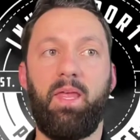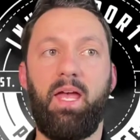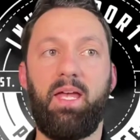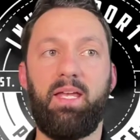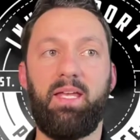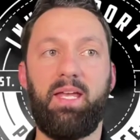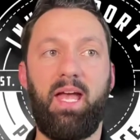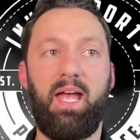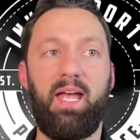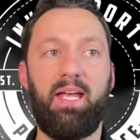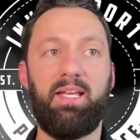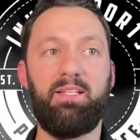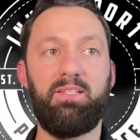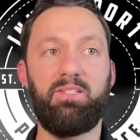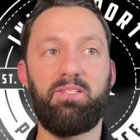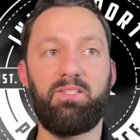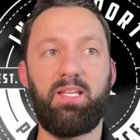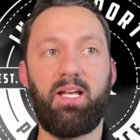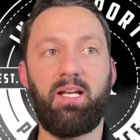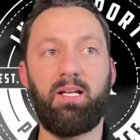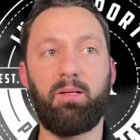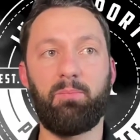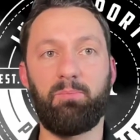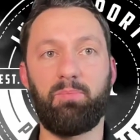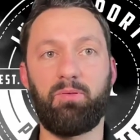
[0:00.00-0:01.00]
a
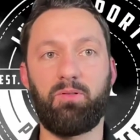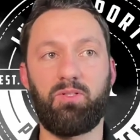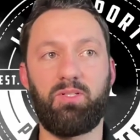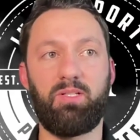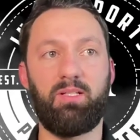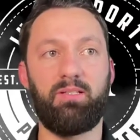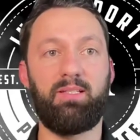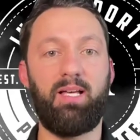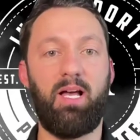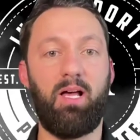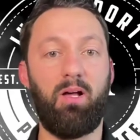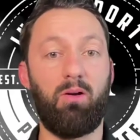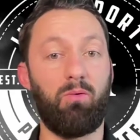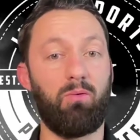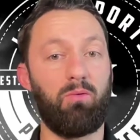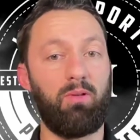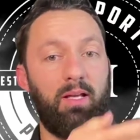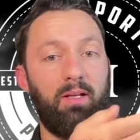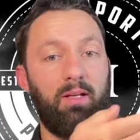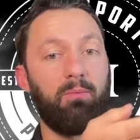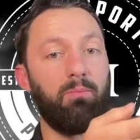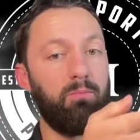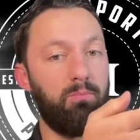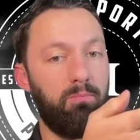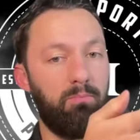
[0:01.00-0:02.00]
82nd percentile, or
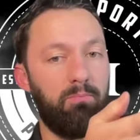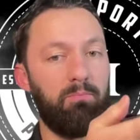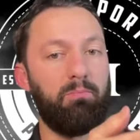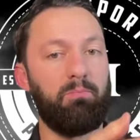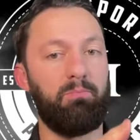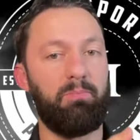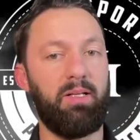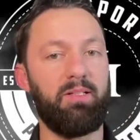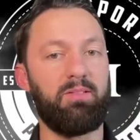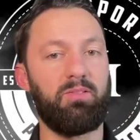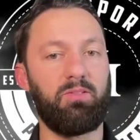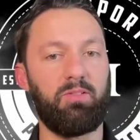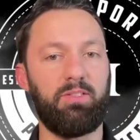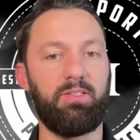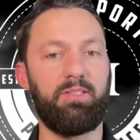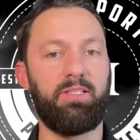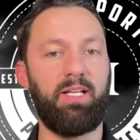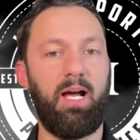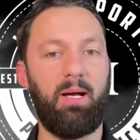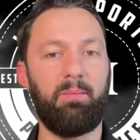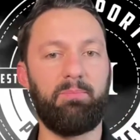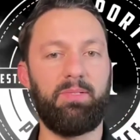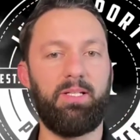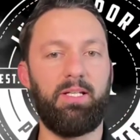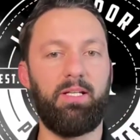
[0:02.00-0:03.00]
like basically
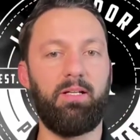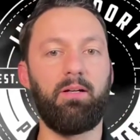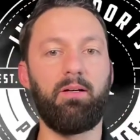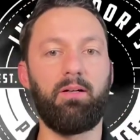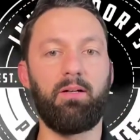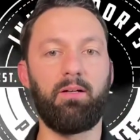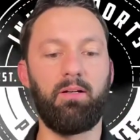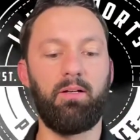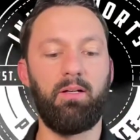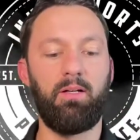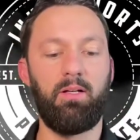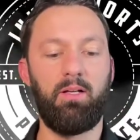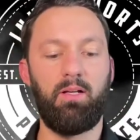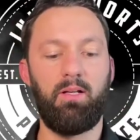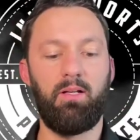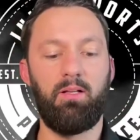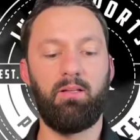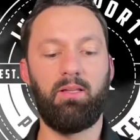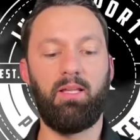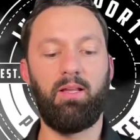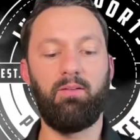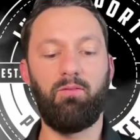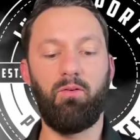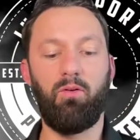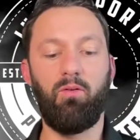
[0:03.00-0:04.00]
top tier
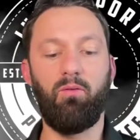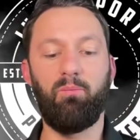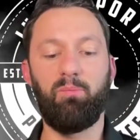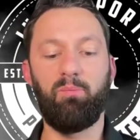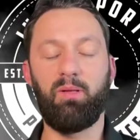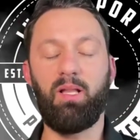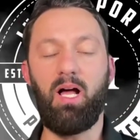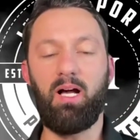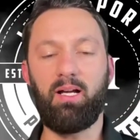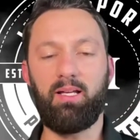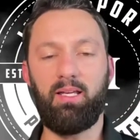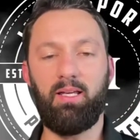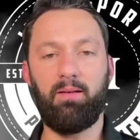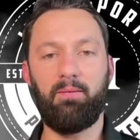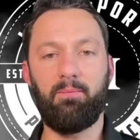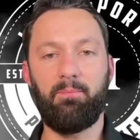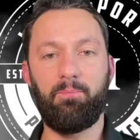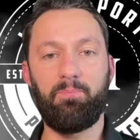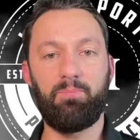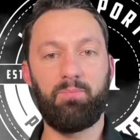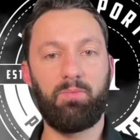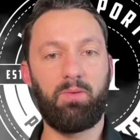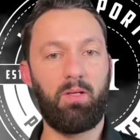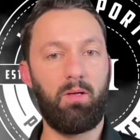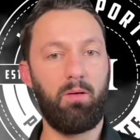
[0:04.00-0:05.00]
level of blocking.
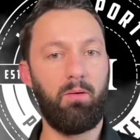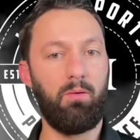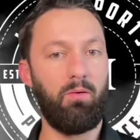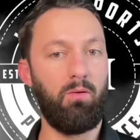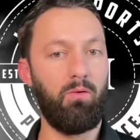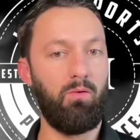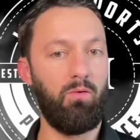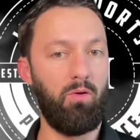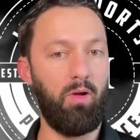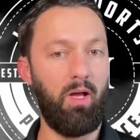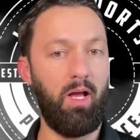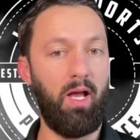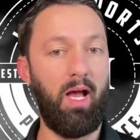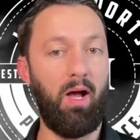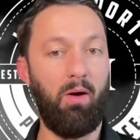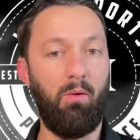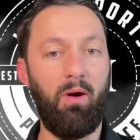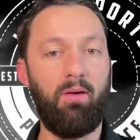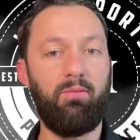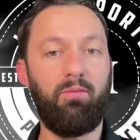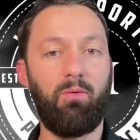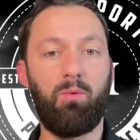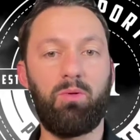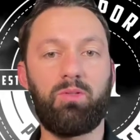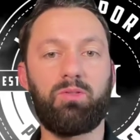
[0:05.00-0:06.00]

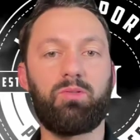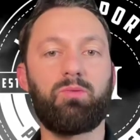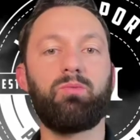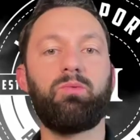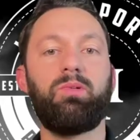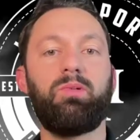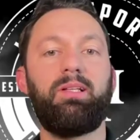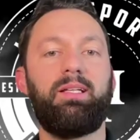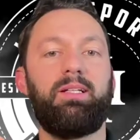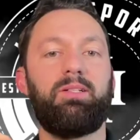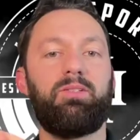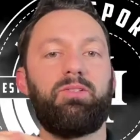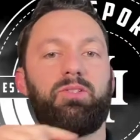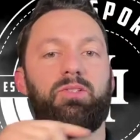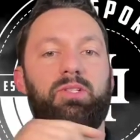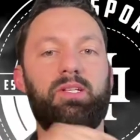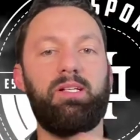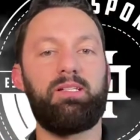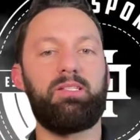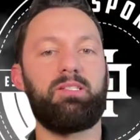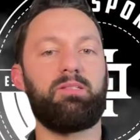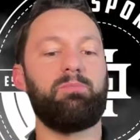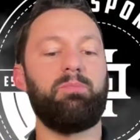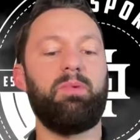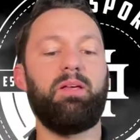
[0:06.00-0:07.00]
However, what's really interesting
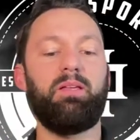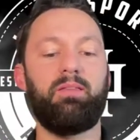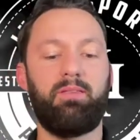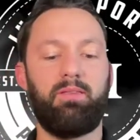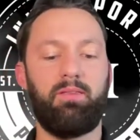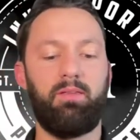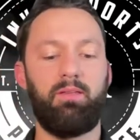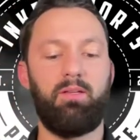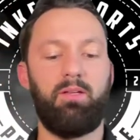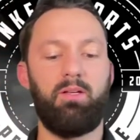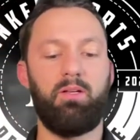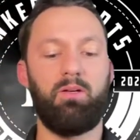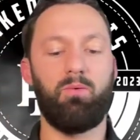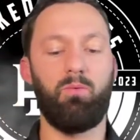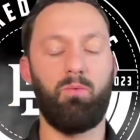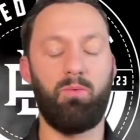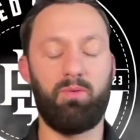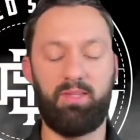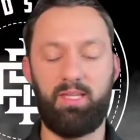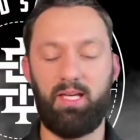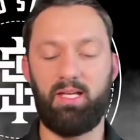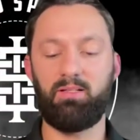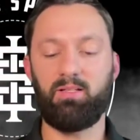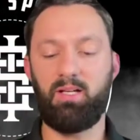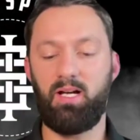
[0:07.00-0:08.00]
is Smith,
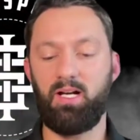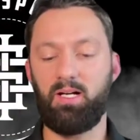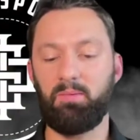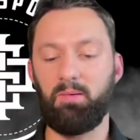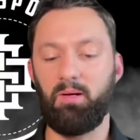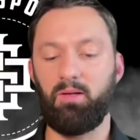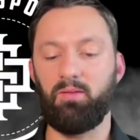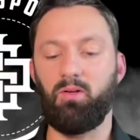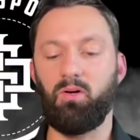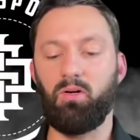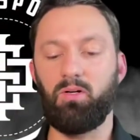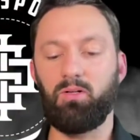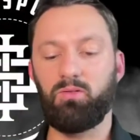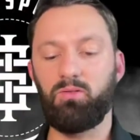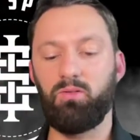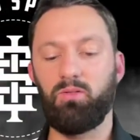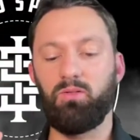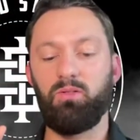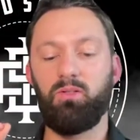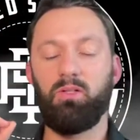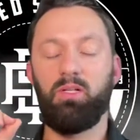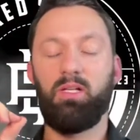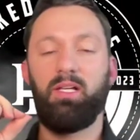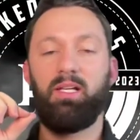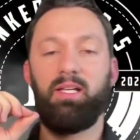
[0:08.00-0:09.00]
what they talk about in the
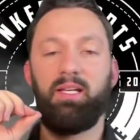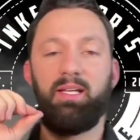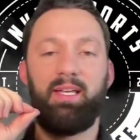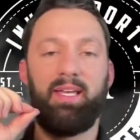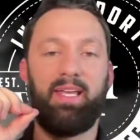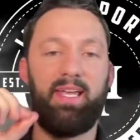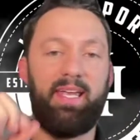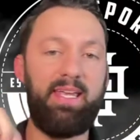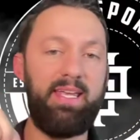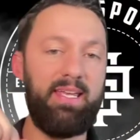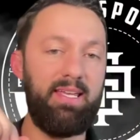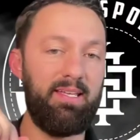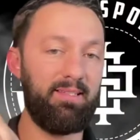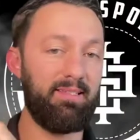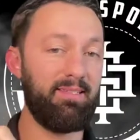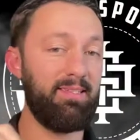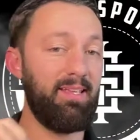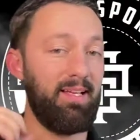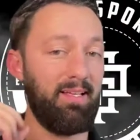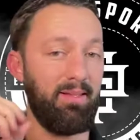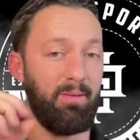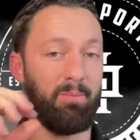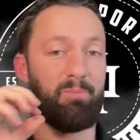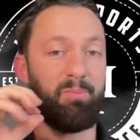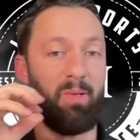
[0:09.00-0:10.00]
article, he is
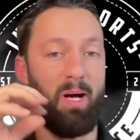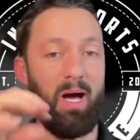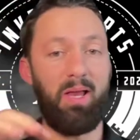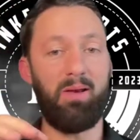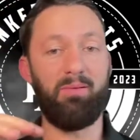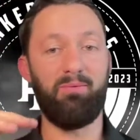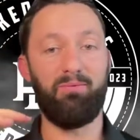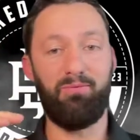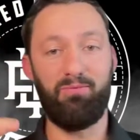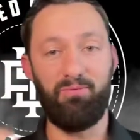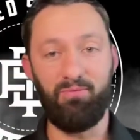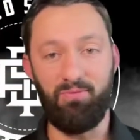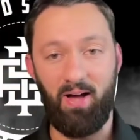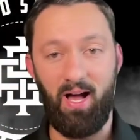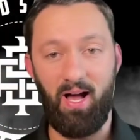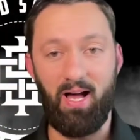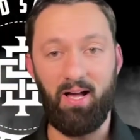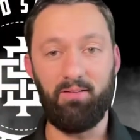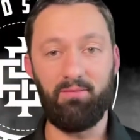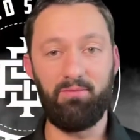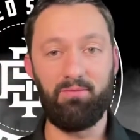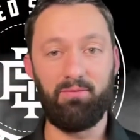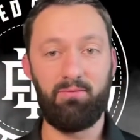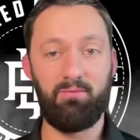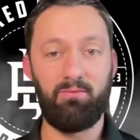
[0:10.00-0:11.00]
like the bottom
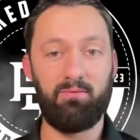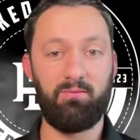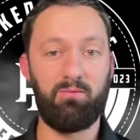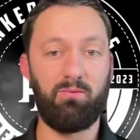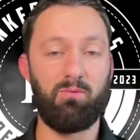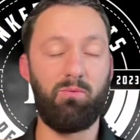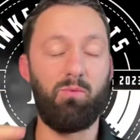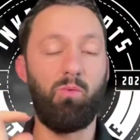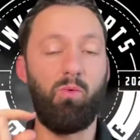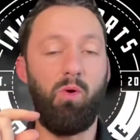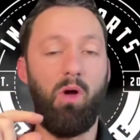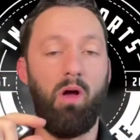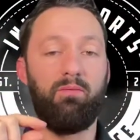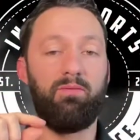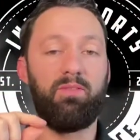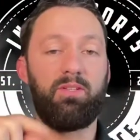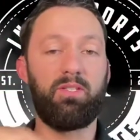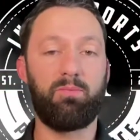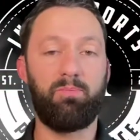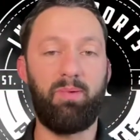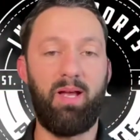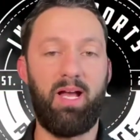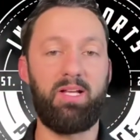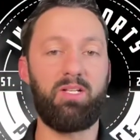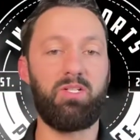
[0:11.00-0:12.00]
five of
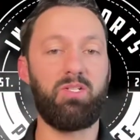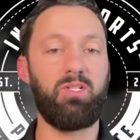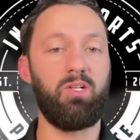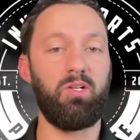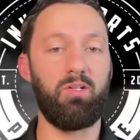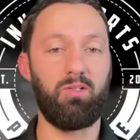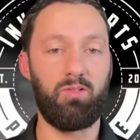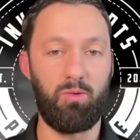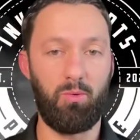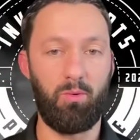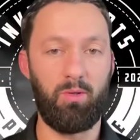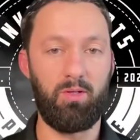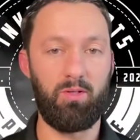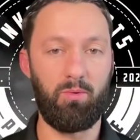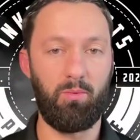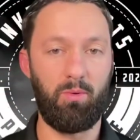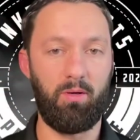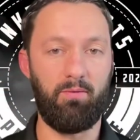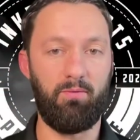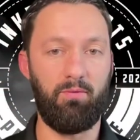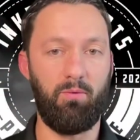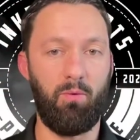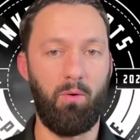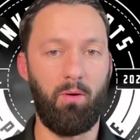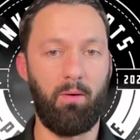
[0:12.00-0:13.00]
this past year in
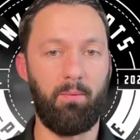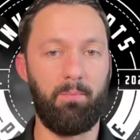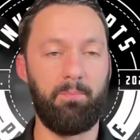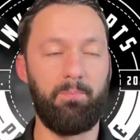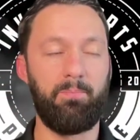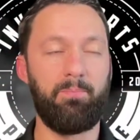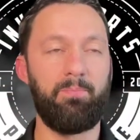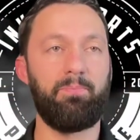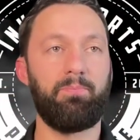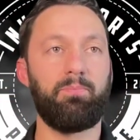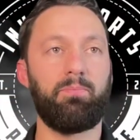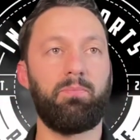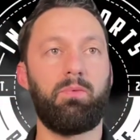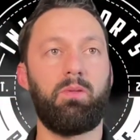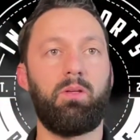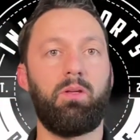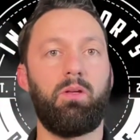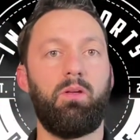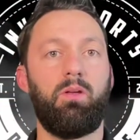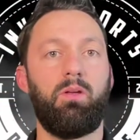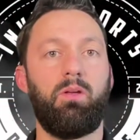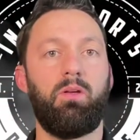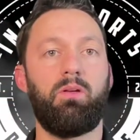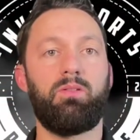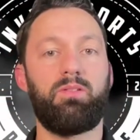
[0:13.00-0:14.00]
2024,
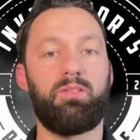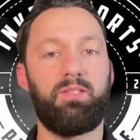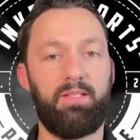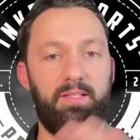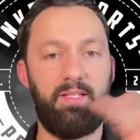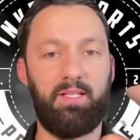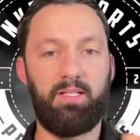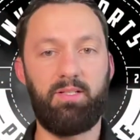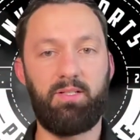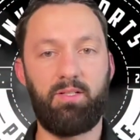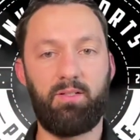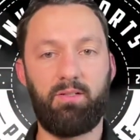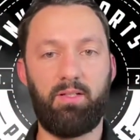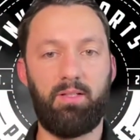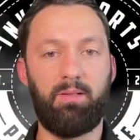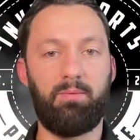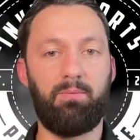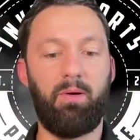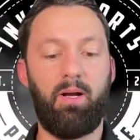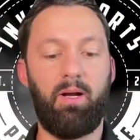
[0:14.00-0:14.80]
statistically,